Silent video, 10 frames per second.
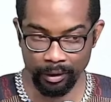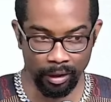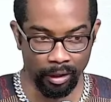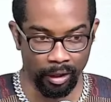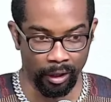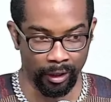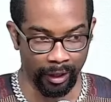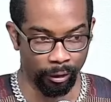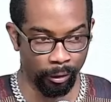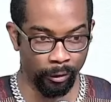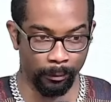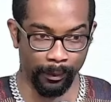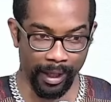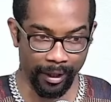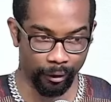He can use
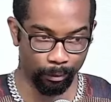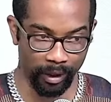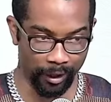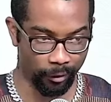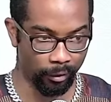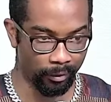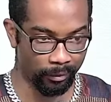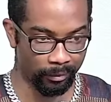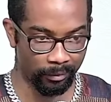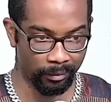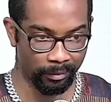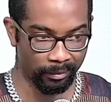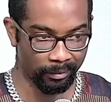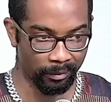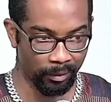man to bless you,
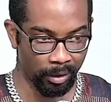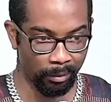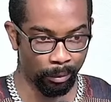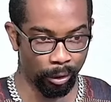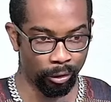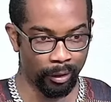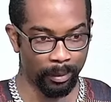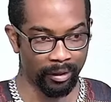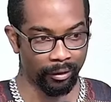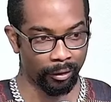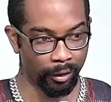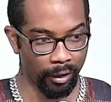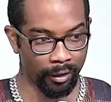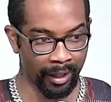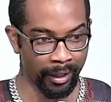but you depend on God
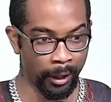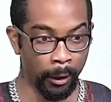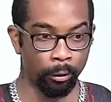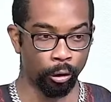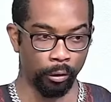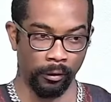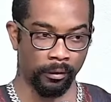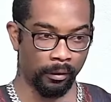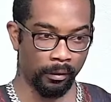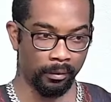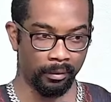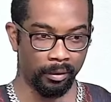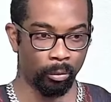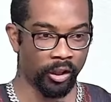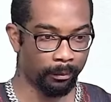and he will choose
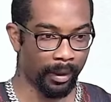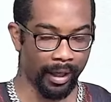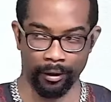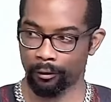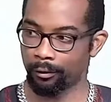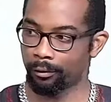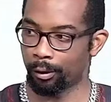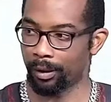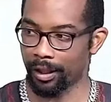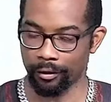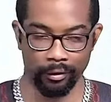which man will bless you.